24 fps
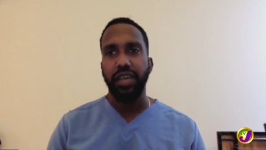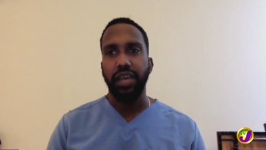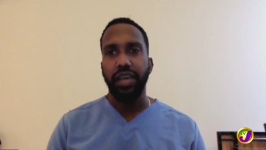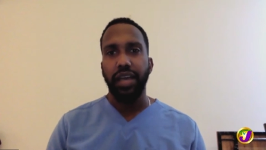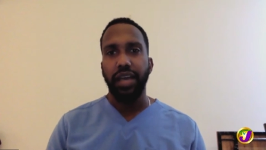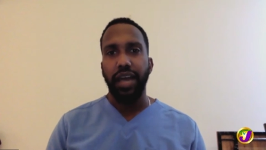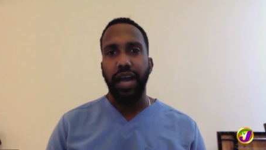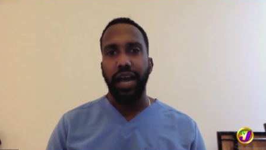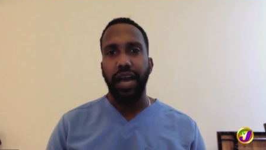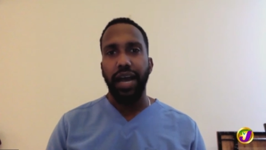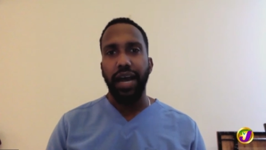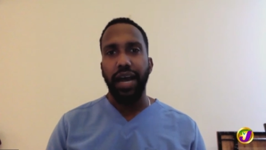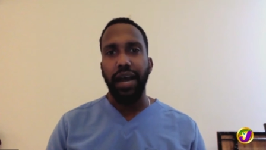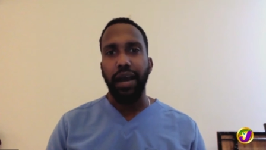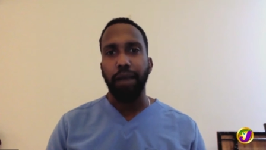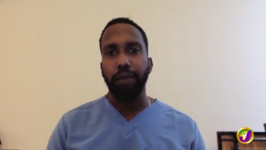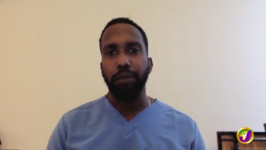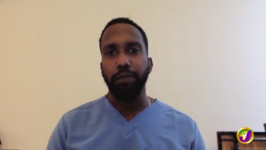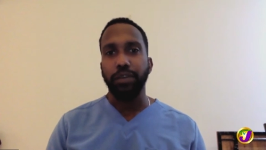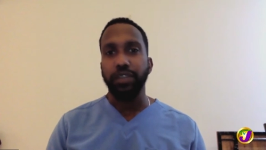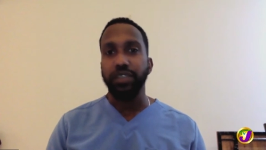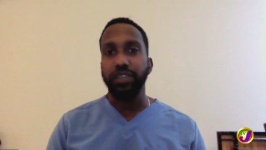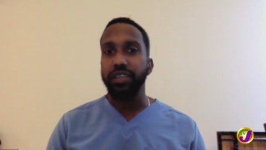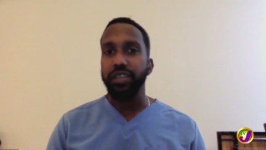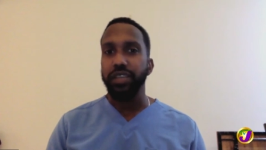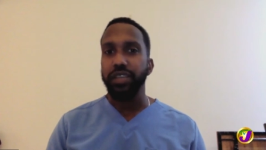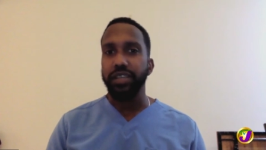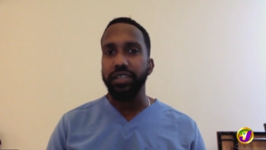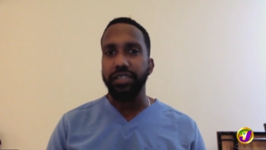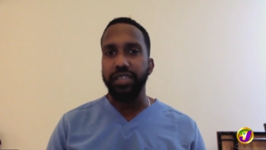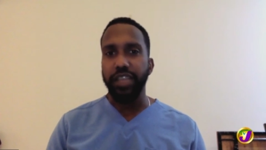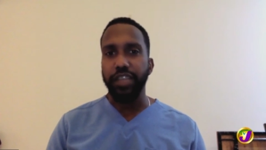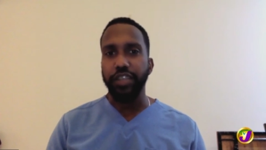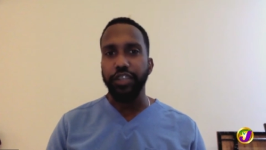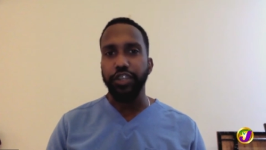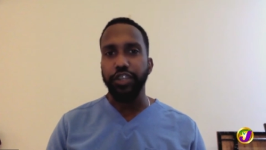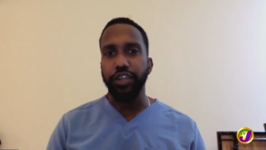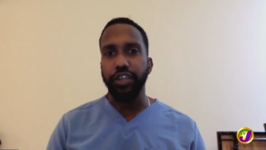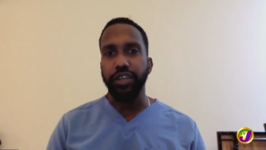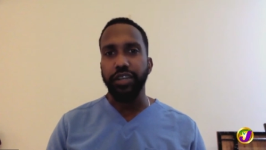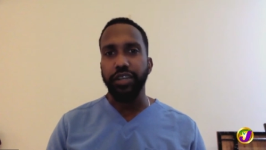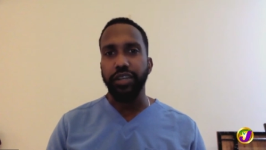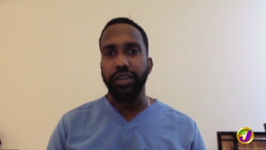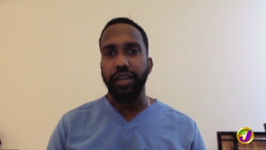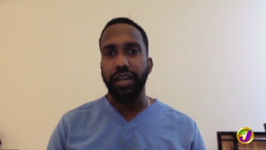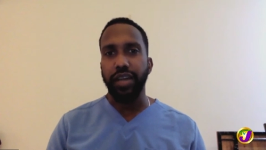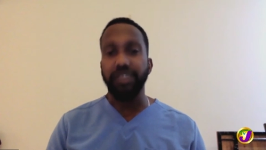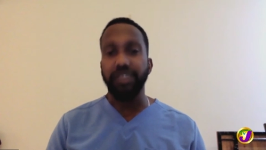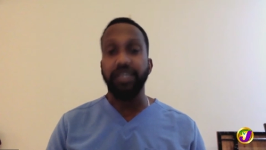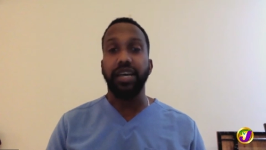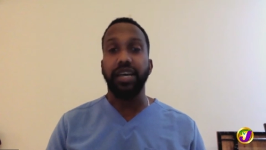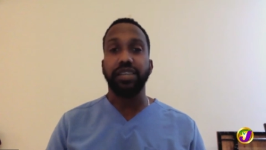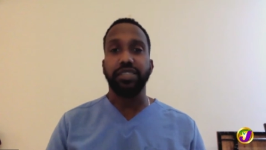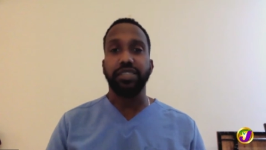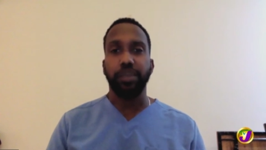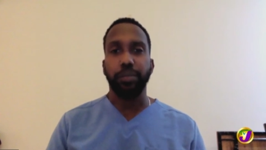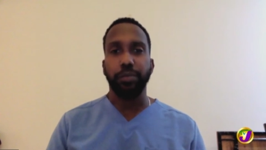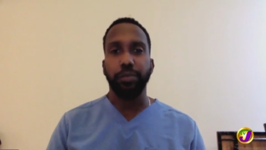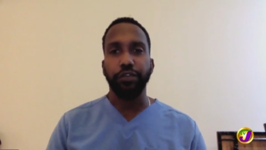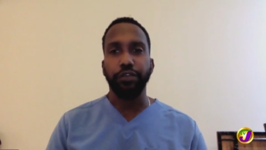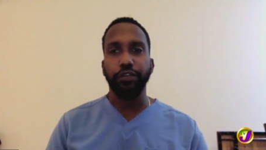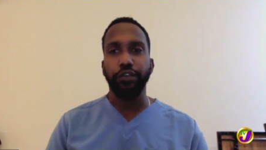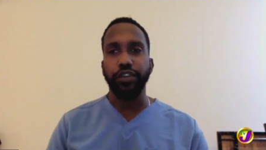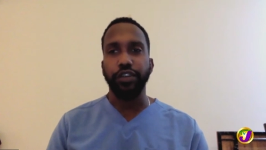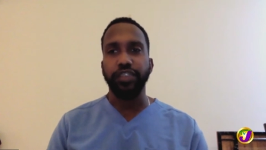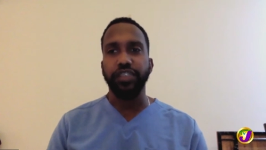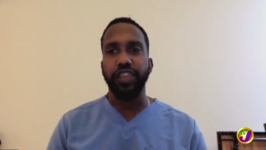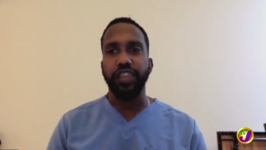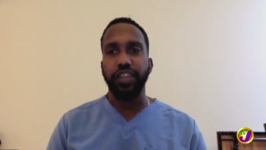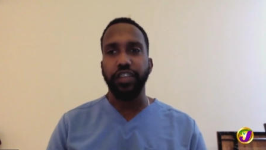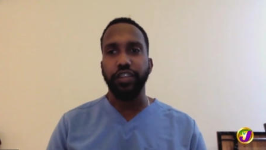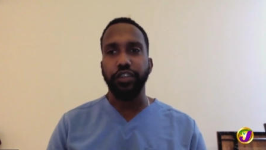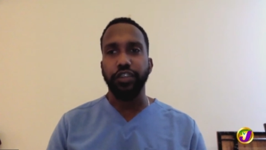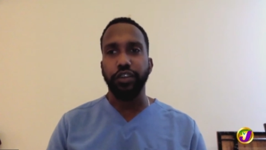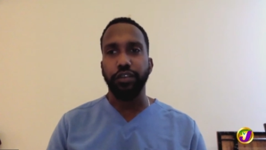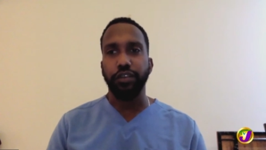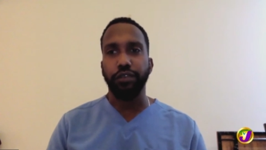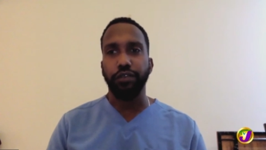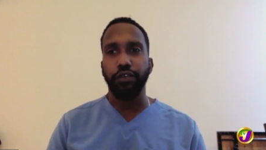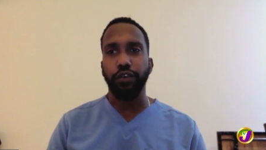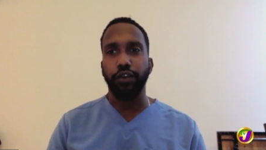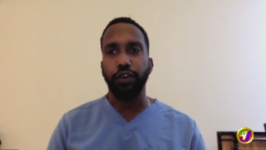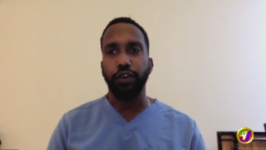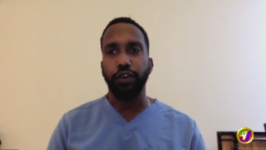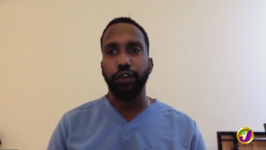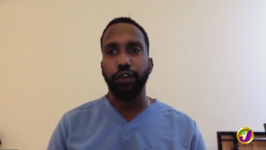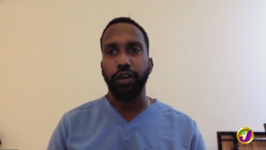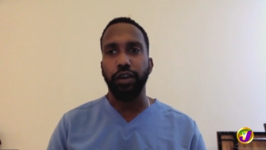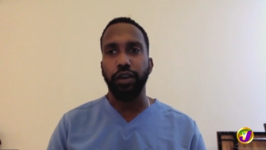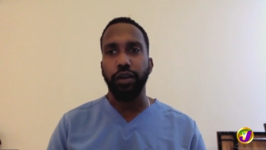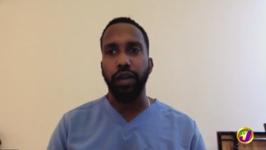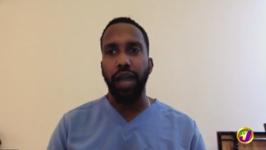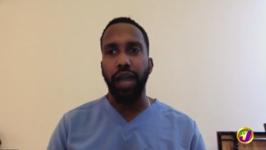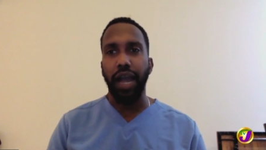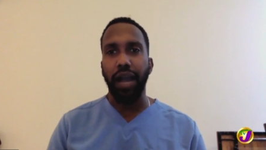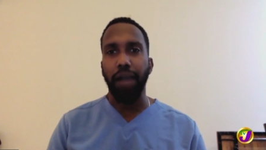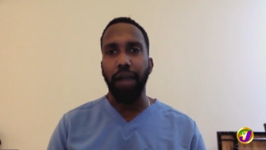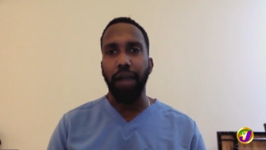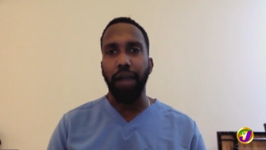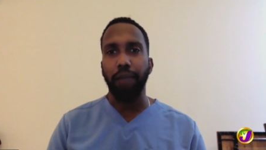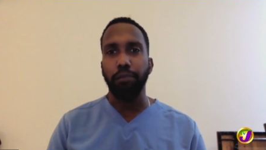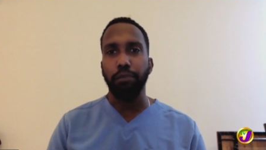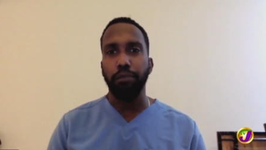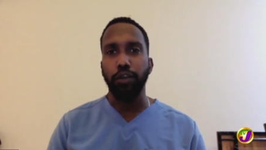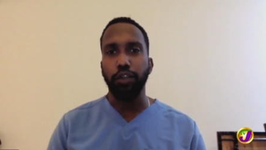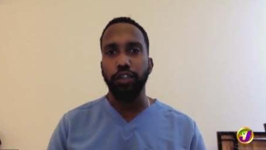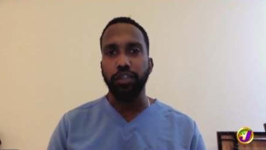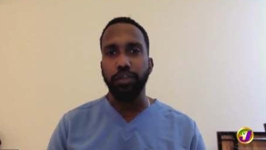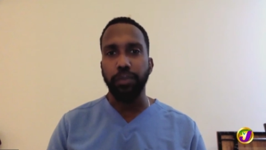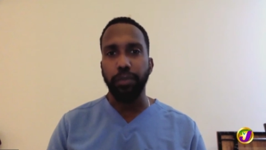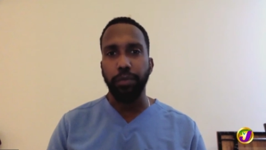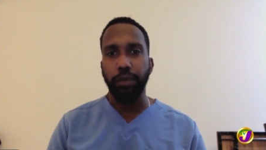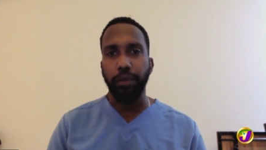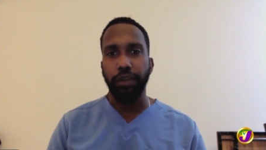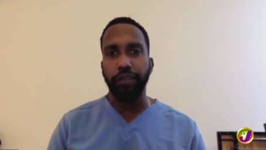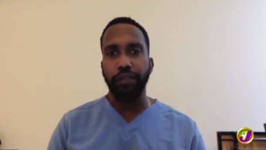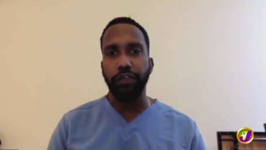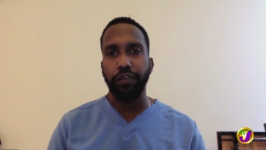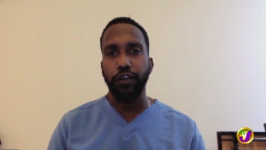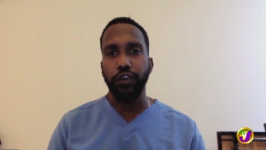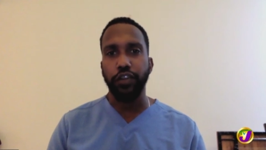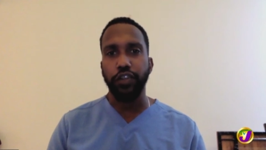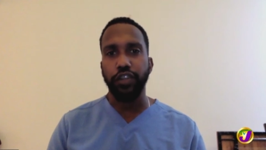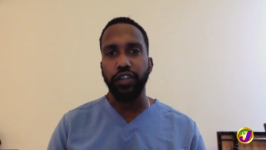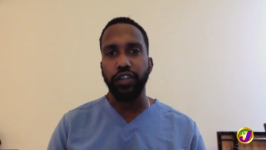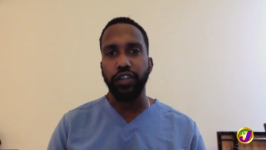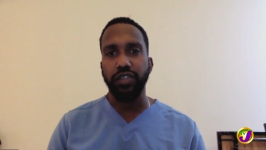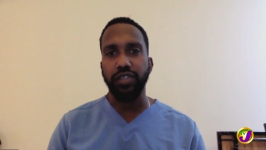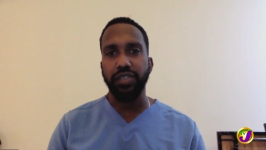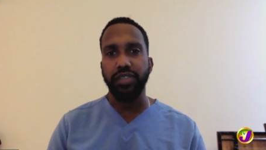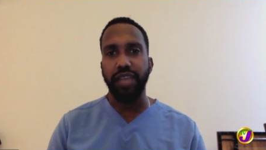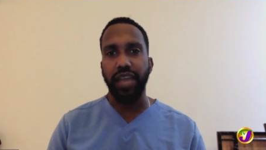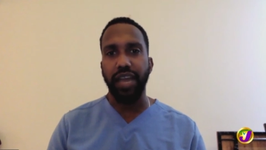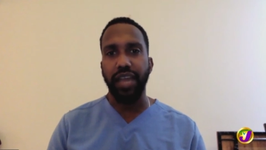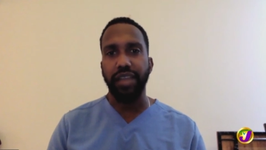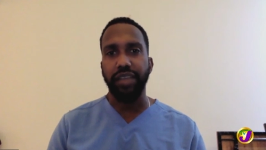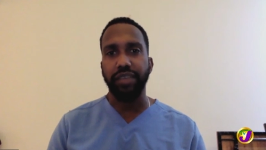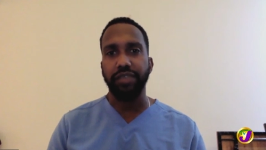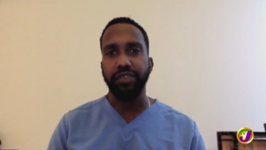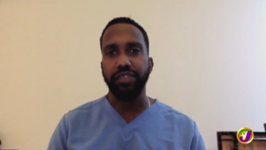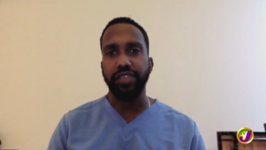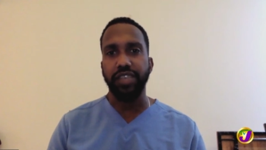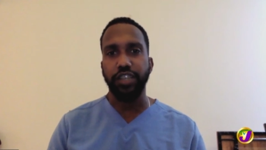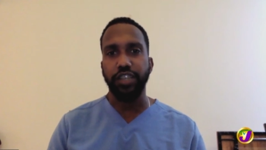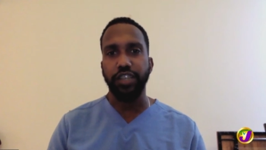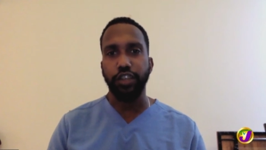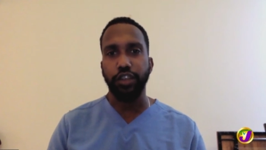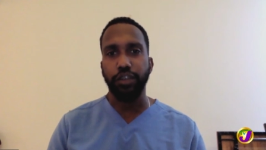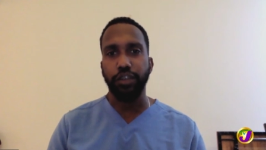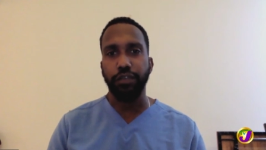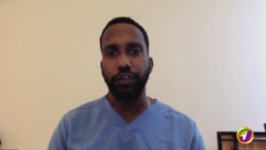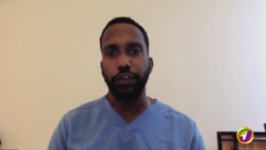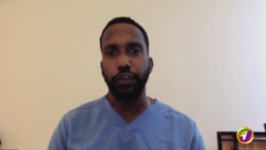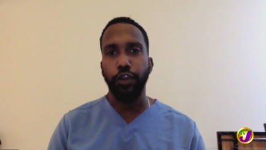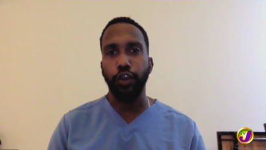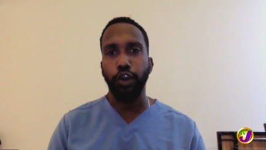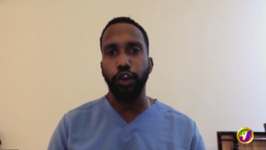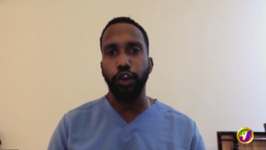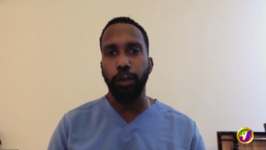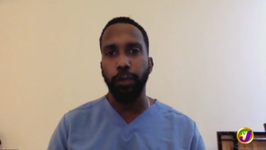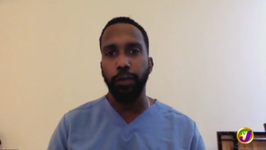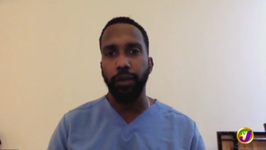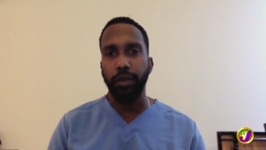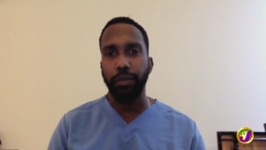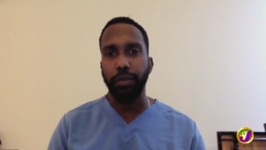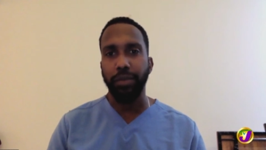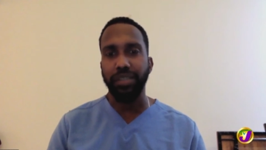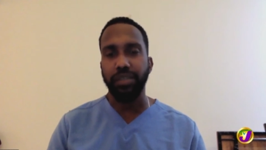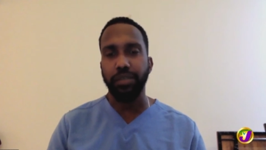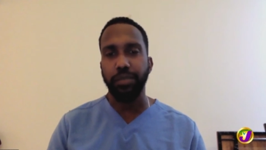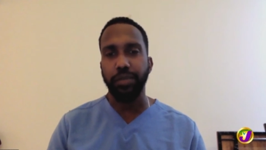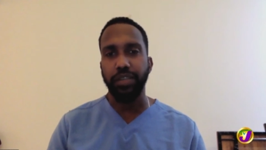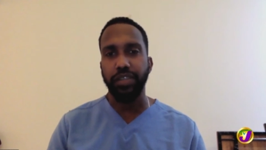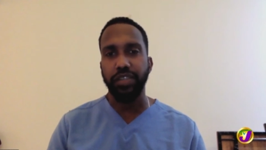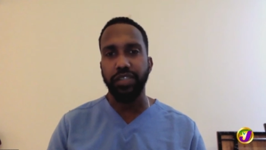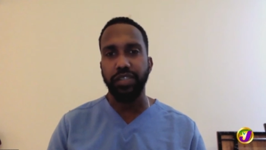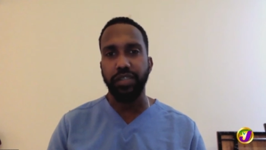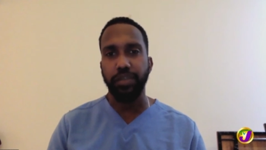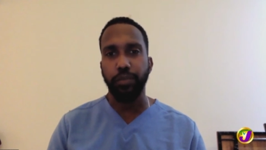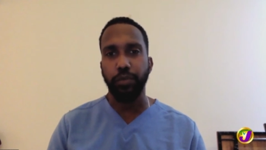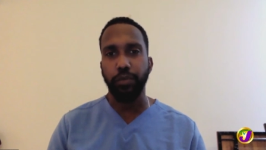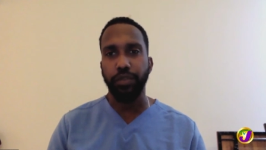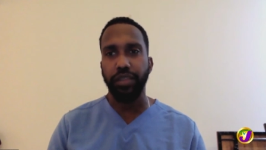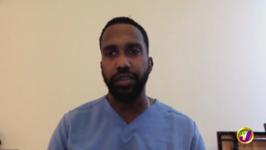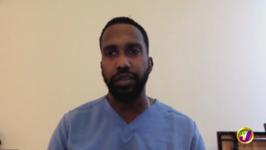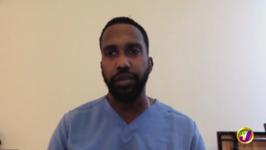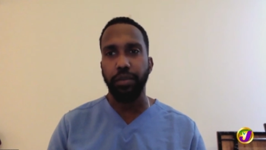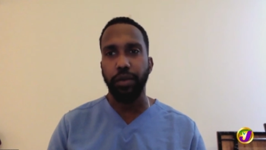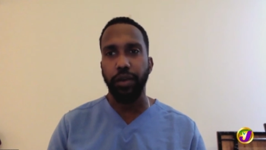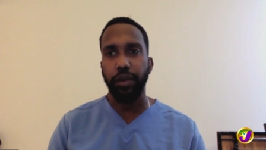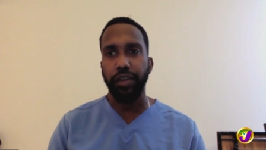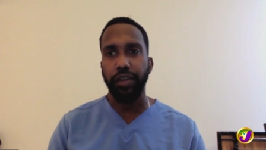Um, but essentially, as I was saying before, essential for um, multiple body functions, right. essential for normal metabolism within the body.